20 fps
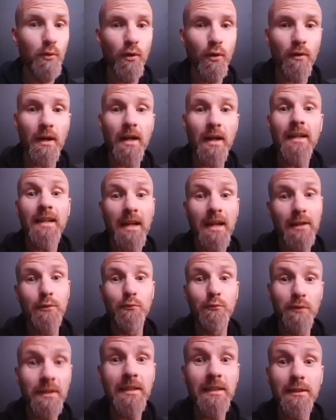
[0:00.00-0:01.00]
I got a
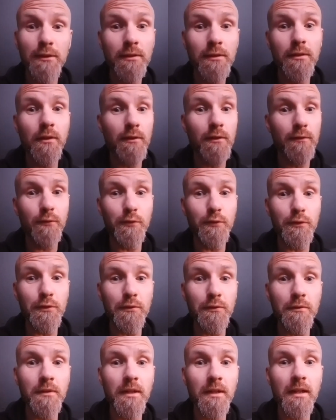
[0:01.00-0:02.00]
really good coin for
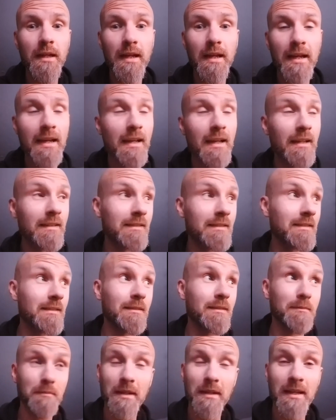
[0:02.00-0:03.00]
you, and
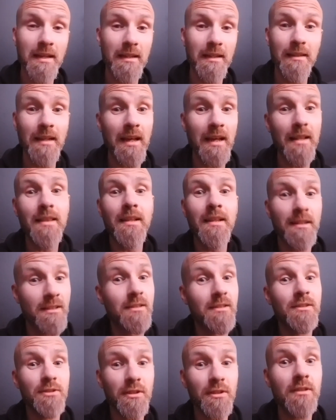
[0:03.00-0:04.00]
man, I think
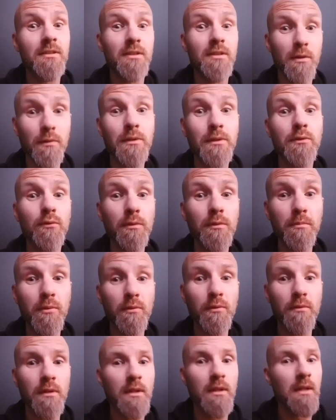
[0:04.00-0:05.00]
this shit's going to the moon,
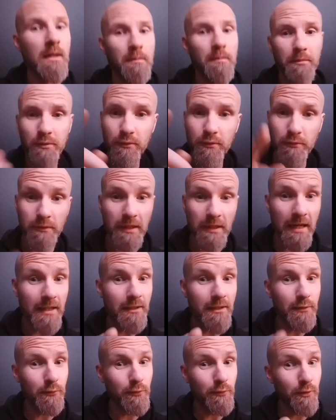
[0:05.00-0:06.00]
but you gotta
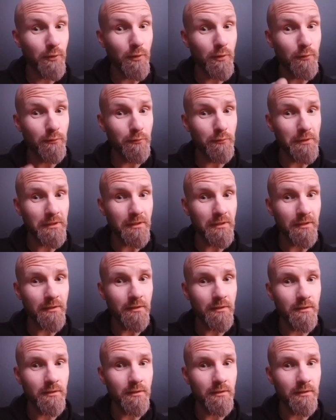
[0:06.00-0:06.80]
do your own research.